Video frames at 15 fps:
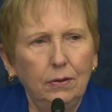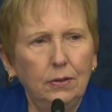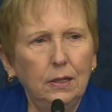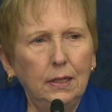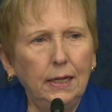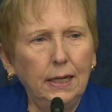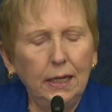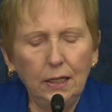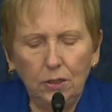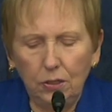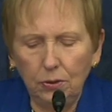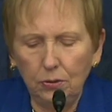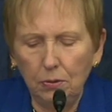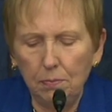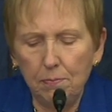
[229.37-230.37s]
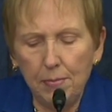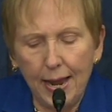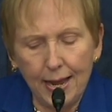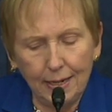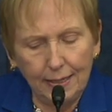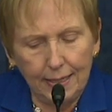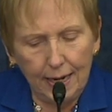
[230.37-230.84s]
the need to
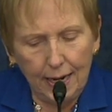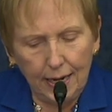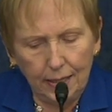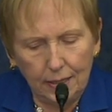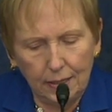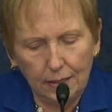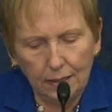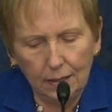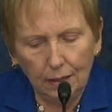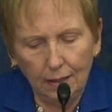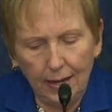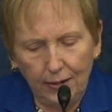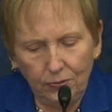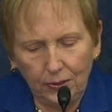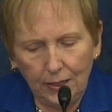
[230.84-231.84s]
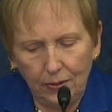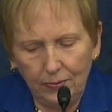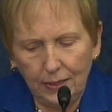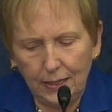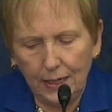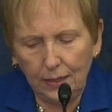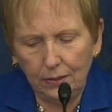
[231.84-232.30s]
mandate
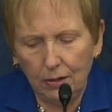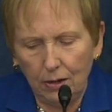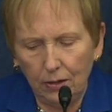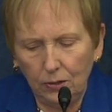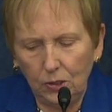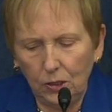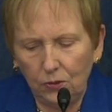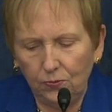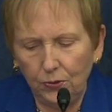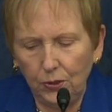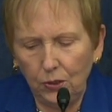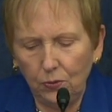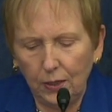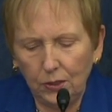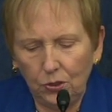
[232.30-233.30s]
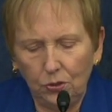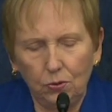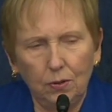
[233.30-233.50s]
life-saving technologies for U.S.